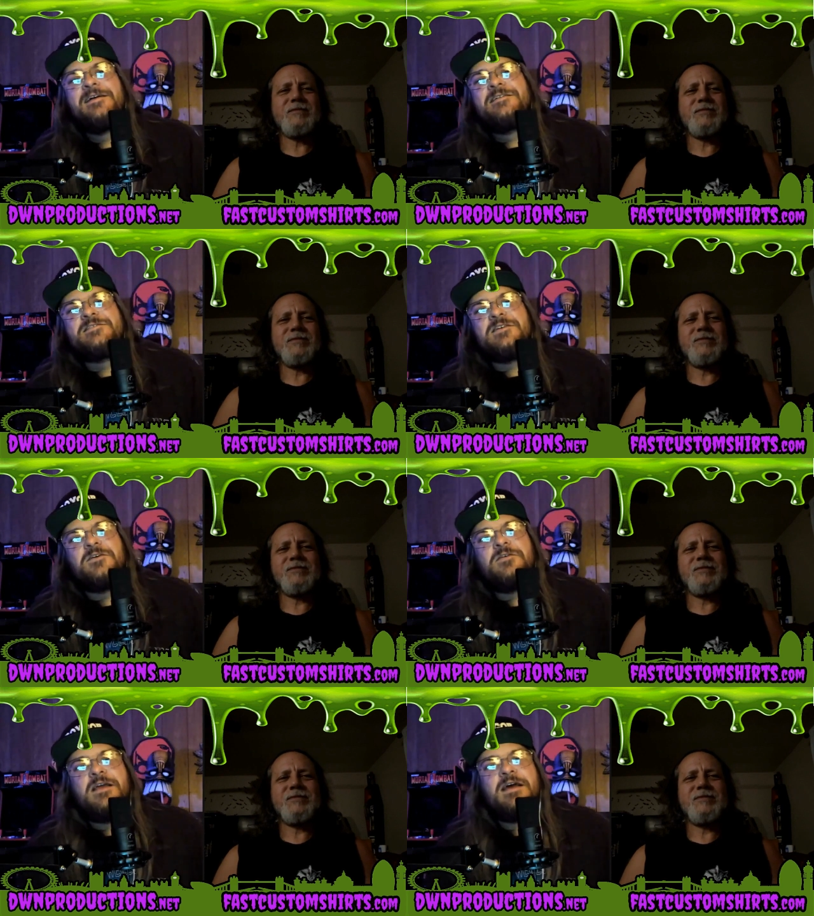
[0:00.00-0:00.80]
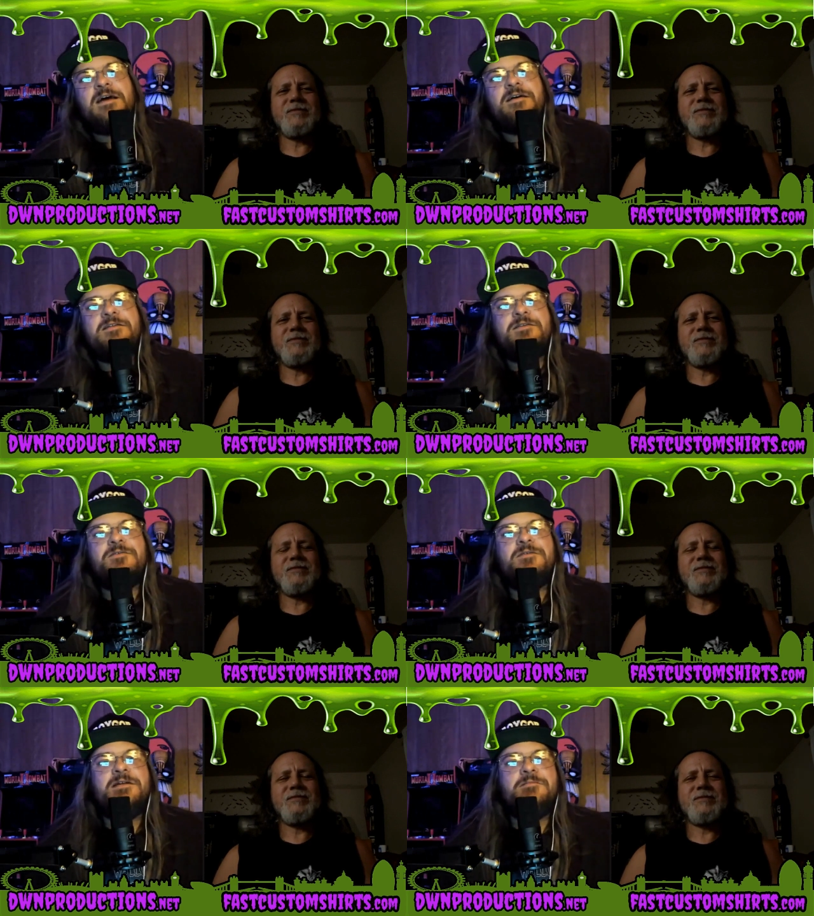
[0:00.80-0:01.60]
Speaker 1: So, yeah,
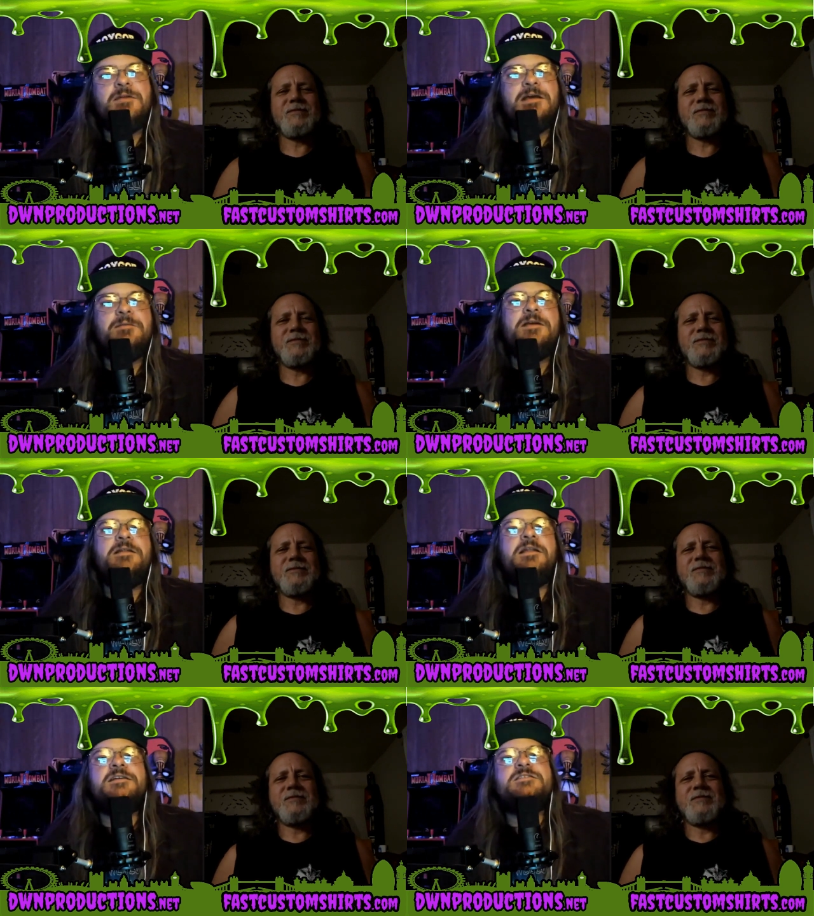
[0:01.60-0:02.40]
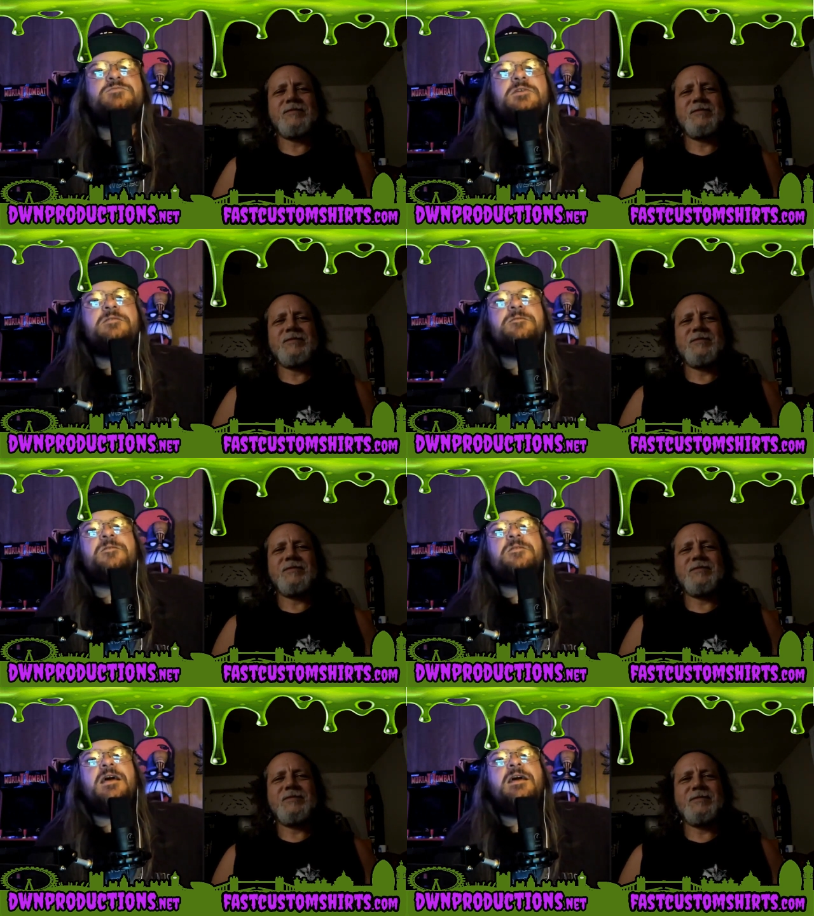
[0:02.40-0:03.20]
tune in maybe next week for
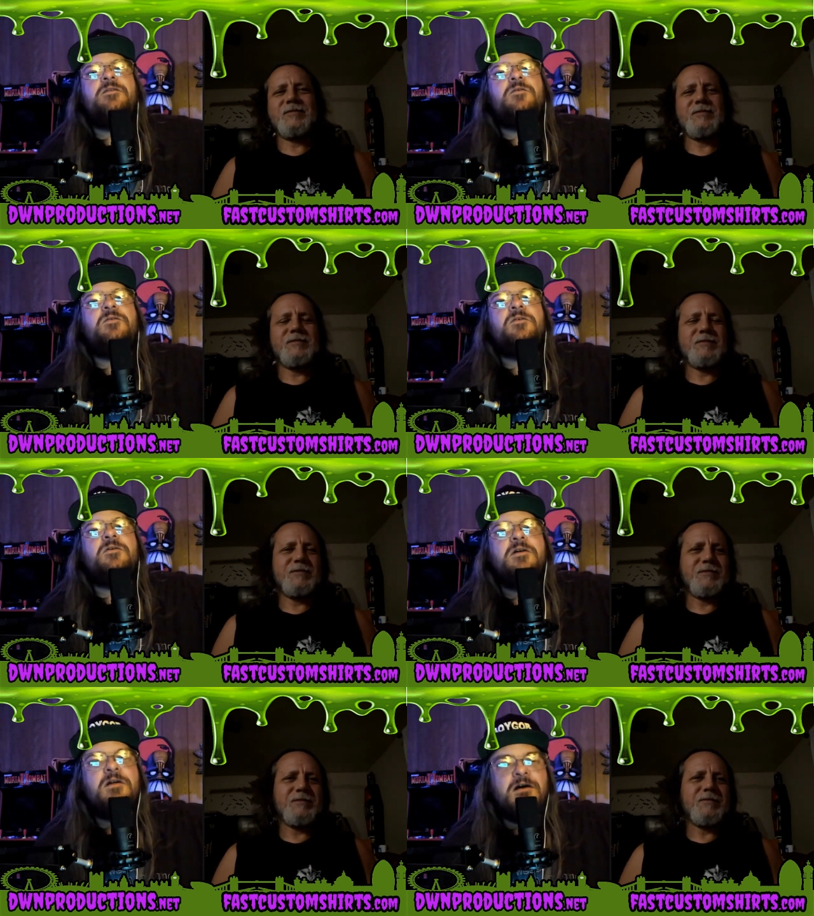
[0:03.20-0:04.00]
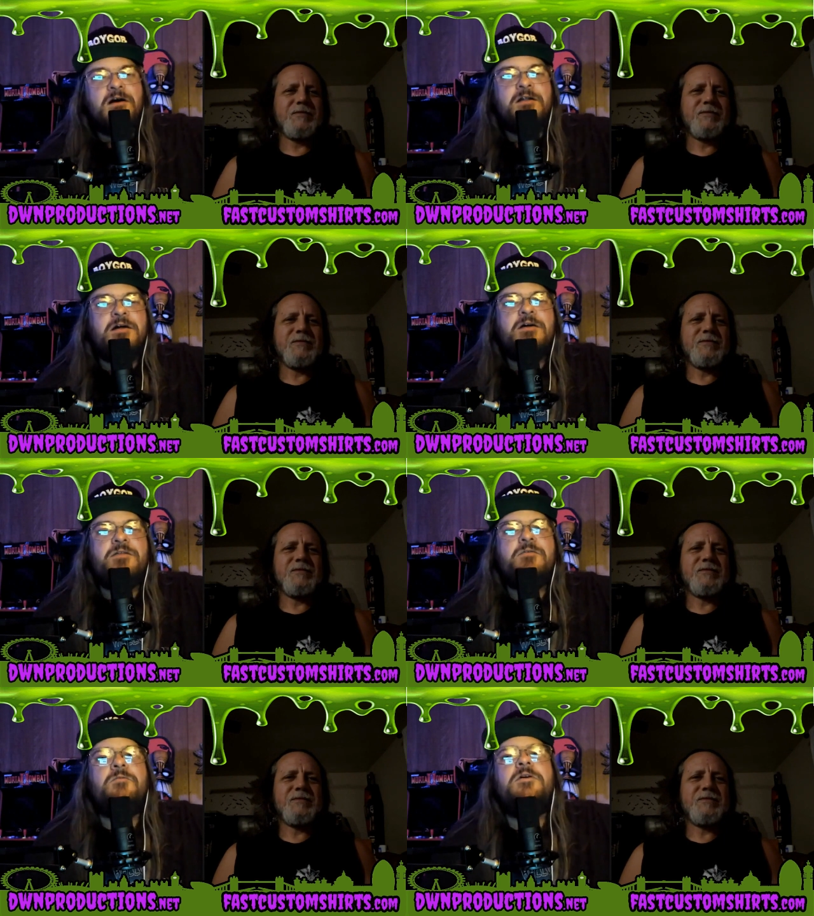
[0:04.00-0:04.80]
that or
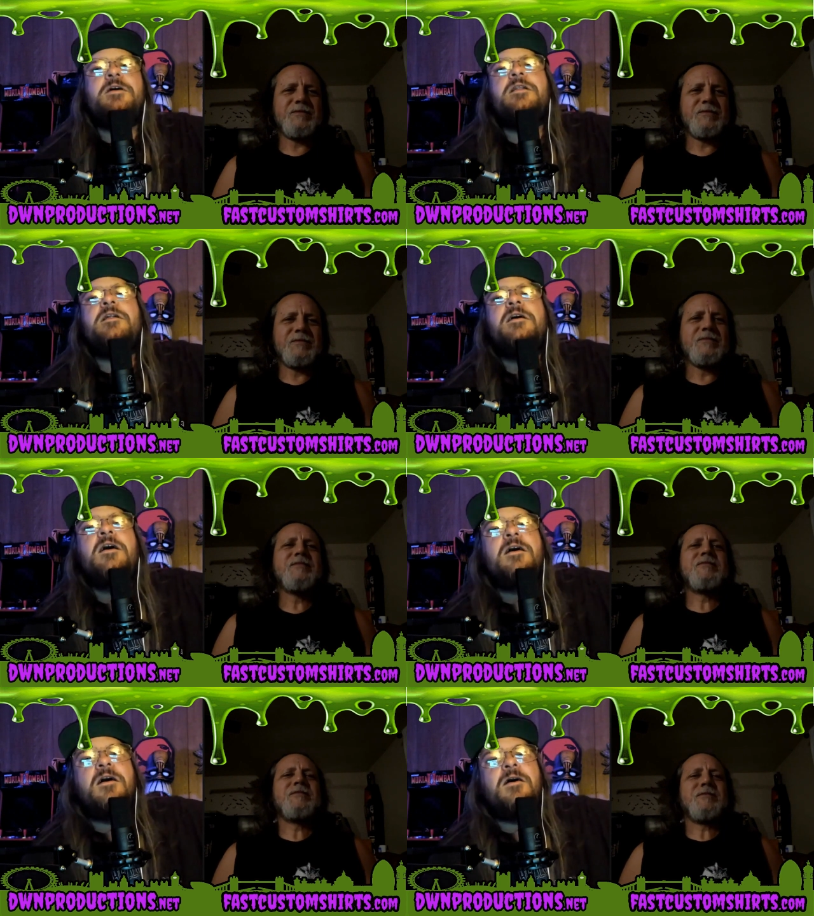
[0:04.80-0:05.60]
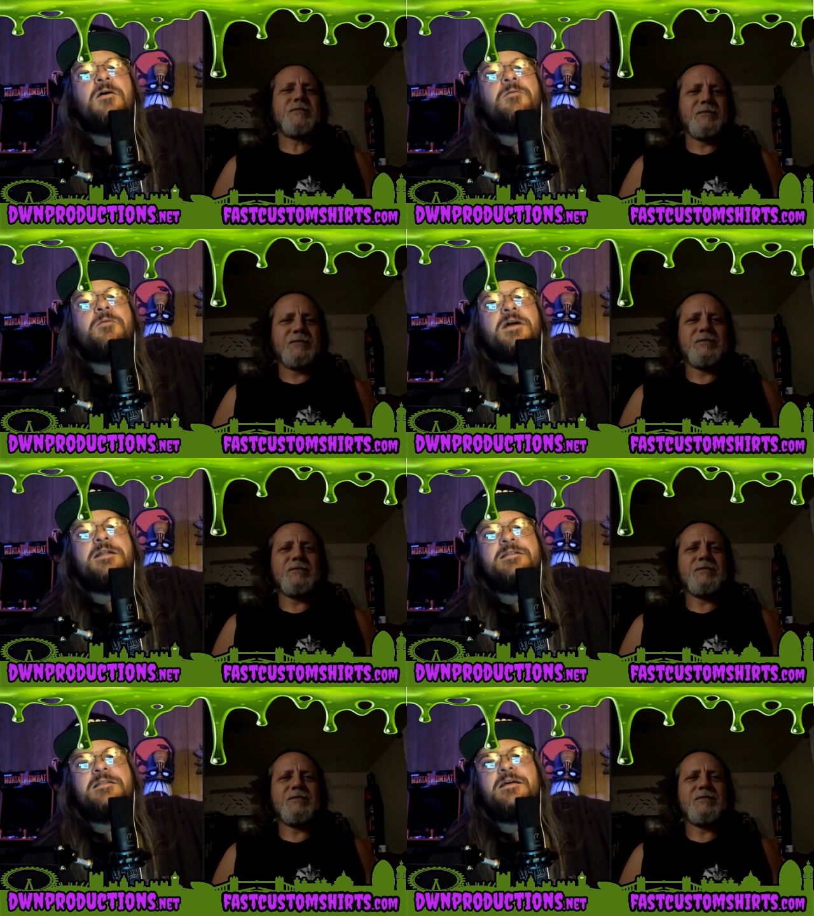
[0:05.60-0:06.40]
another one. All right,
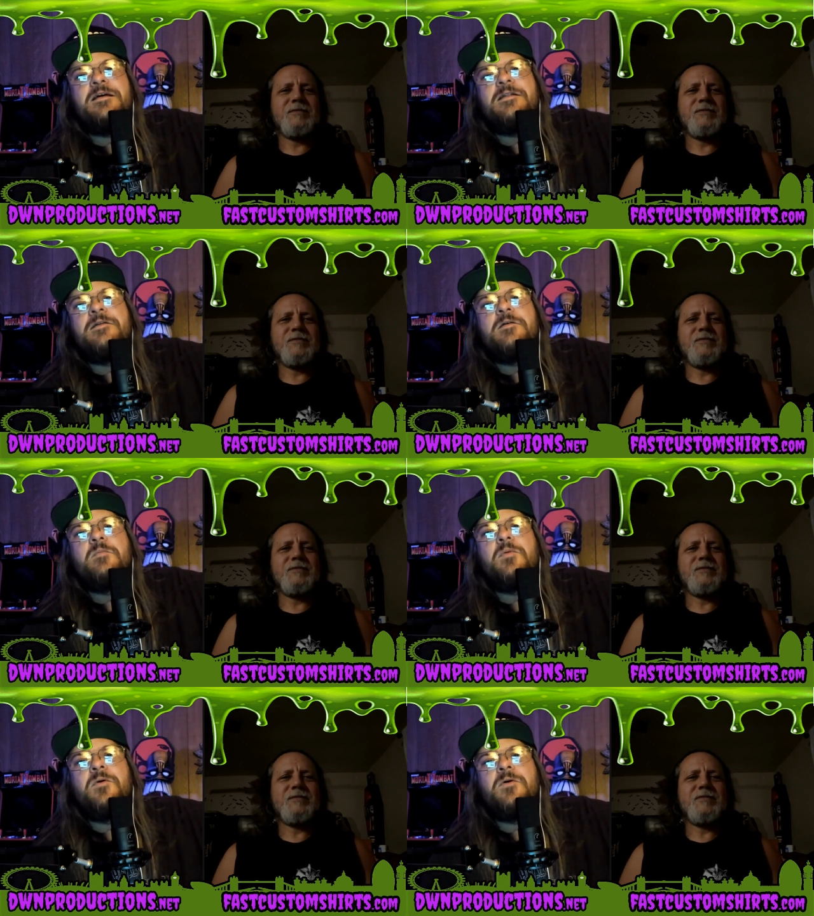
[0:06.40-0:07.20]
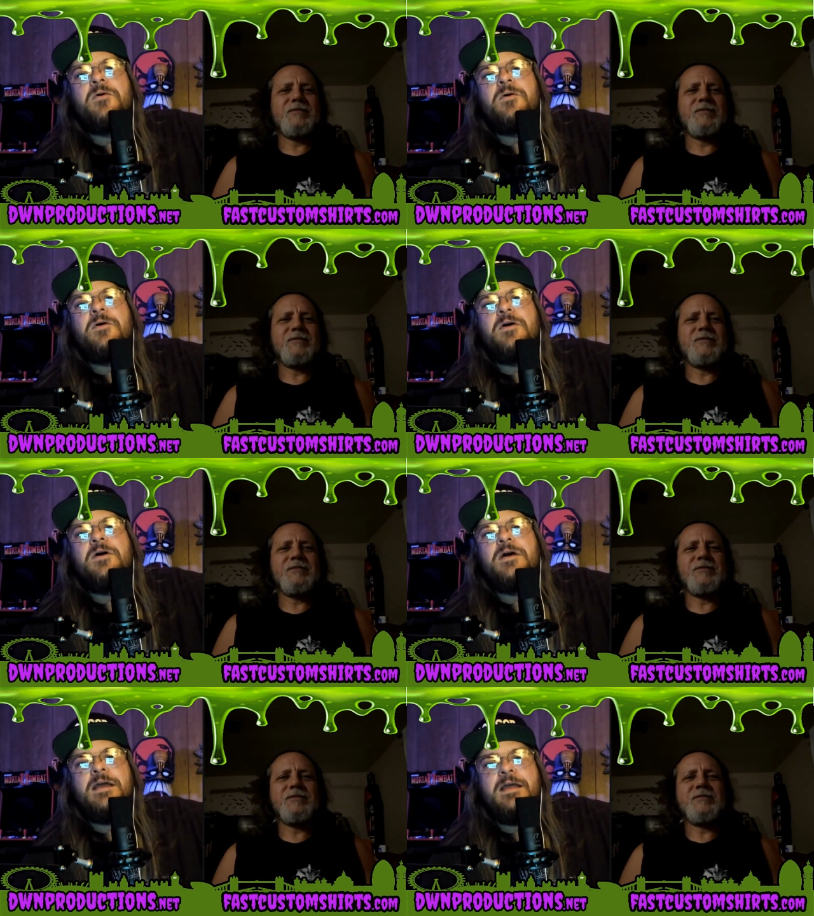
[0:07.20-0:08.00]
then.
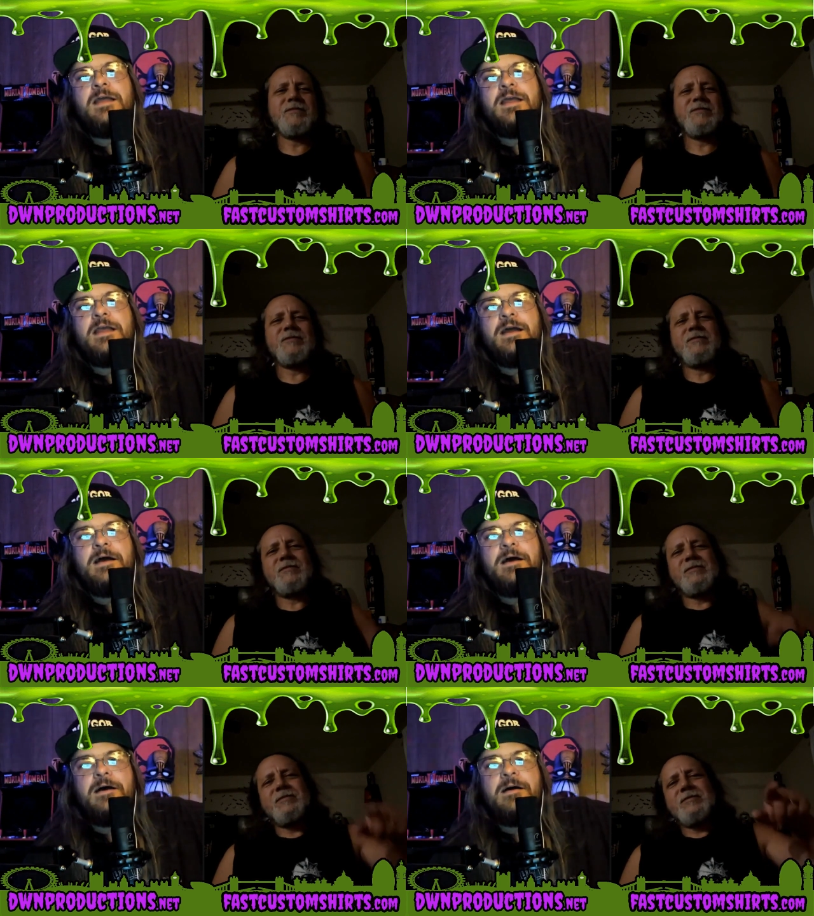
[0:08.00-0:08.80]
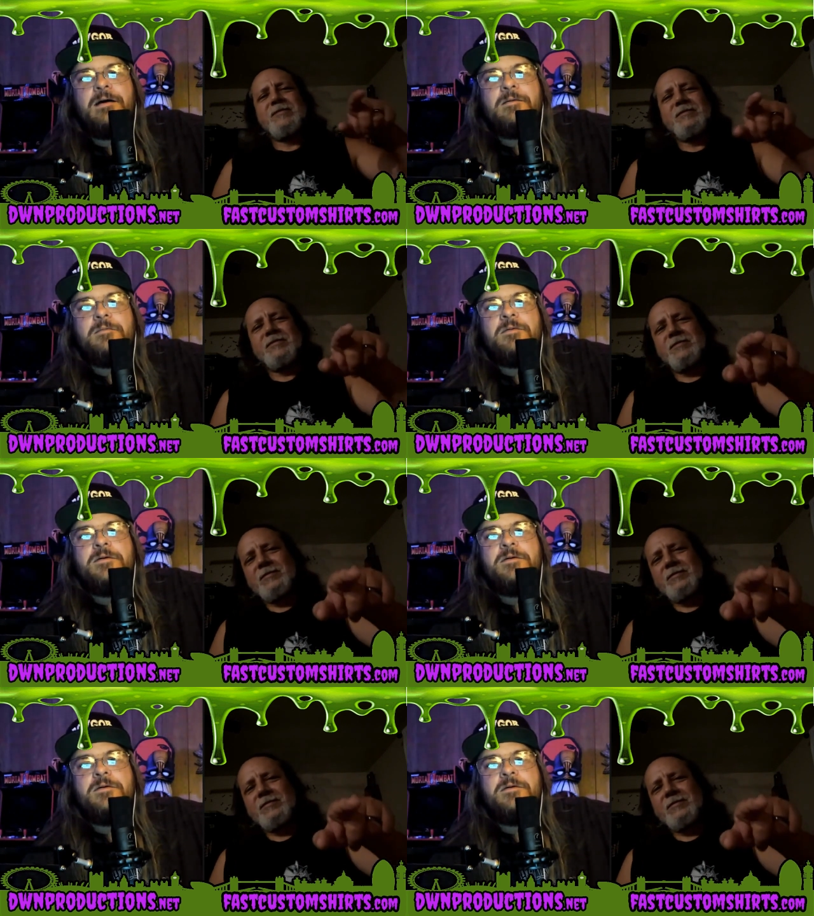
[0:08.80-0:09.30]
Boy, God.